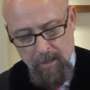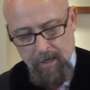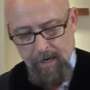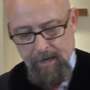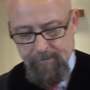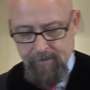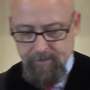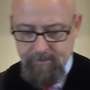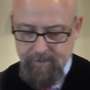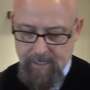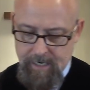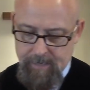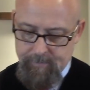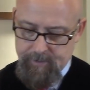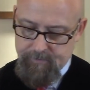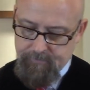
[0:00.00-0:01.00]
And this
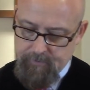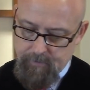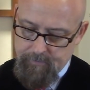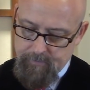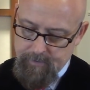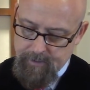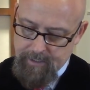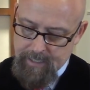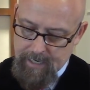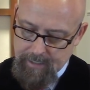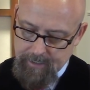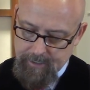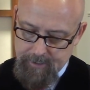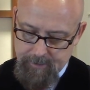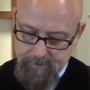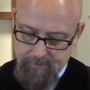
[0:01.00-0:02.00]
time is from
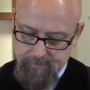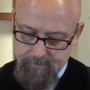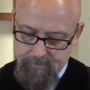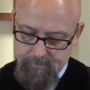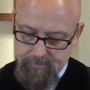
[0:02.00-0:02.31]
Gallio,